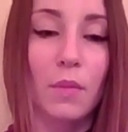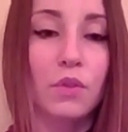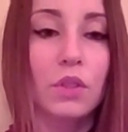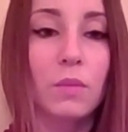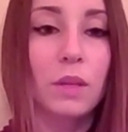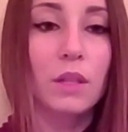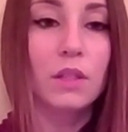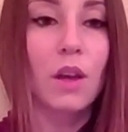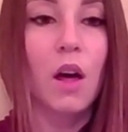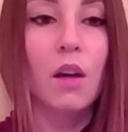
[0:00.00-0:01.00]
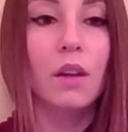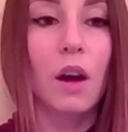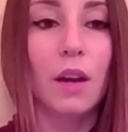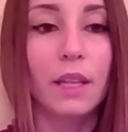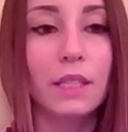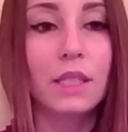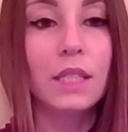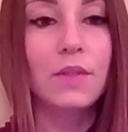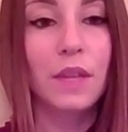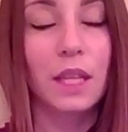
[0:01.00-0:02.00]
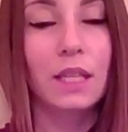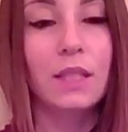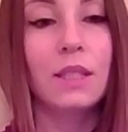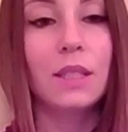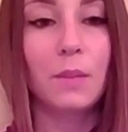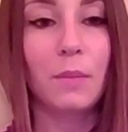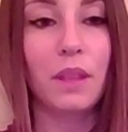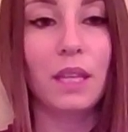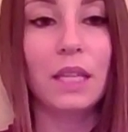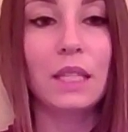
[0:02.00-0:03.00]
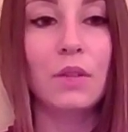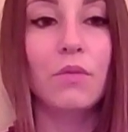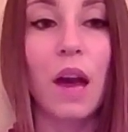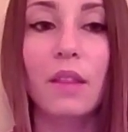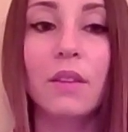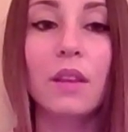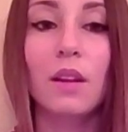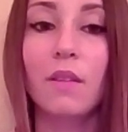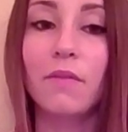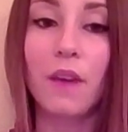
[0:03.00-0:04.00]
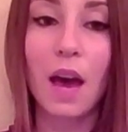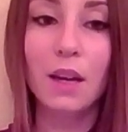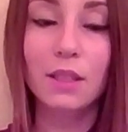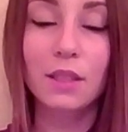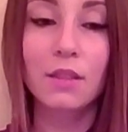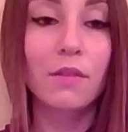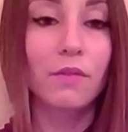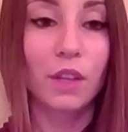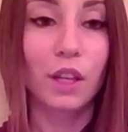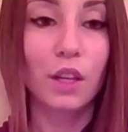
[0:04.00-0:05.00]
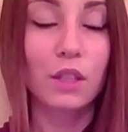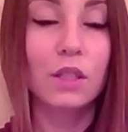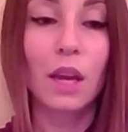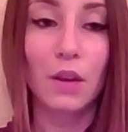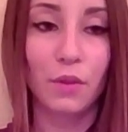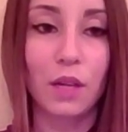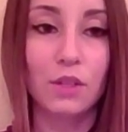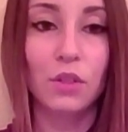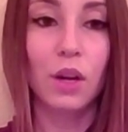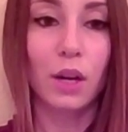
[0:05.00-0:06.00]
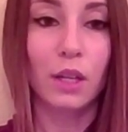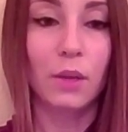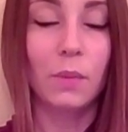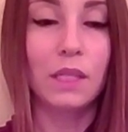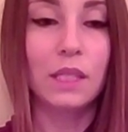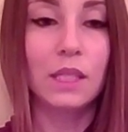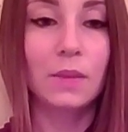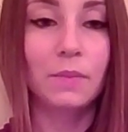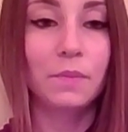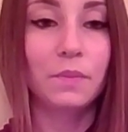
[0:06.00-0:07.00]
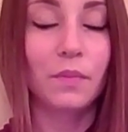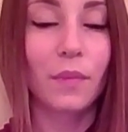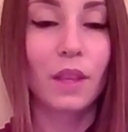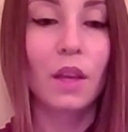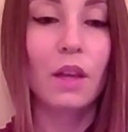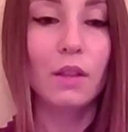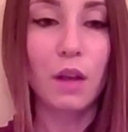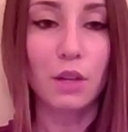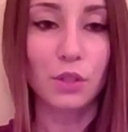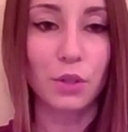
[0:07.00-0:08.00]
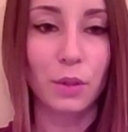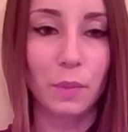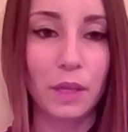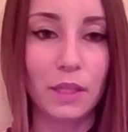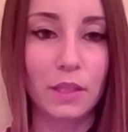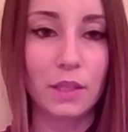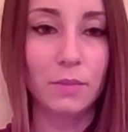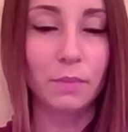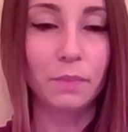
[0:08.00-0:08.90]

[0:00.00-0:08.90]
Emotional appeals call on the audience's feelings and sympathies rather than on facts, figures, and rational arguments. Logical appeals.